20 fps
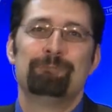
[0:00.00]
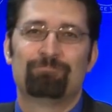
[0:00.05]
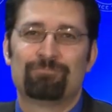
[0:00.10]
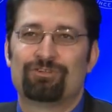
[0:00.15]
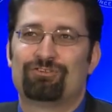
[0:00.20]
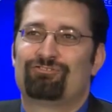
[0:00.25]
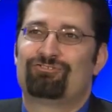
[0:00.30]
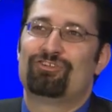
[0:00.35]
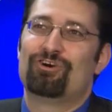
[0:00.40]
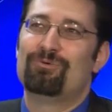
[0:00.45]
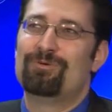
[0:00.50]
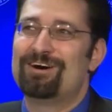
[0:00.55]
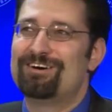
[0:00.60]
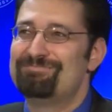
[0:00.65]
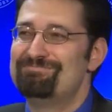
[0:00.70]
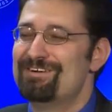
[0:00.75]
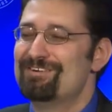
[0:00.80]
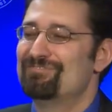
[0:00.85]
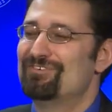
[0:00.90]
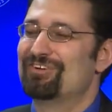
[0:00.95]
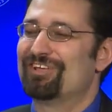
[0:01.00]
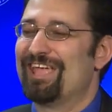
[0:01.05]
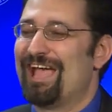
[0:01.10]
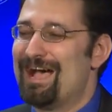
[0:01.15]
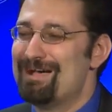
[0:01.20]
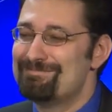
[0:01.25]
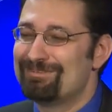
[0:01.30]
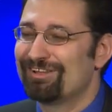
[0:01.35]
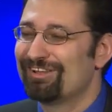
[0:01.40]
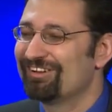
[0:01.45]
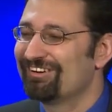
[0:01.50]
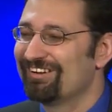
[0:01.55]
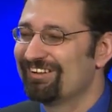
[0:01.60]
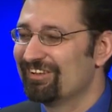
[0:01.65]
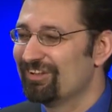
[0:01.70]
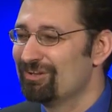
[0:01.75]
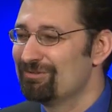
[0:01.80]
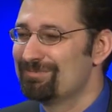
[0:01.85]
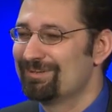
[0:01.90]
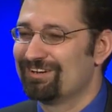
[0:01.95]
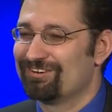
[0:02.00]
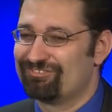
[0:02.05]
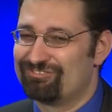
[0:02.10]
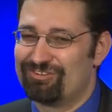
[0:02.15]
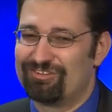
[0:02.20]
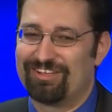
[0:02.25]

show off my vocabulary a little bit or so,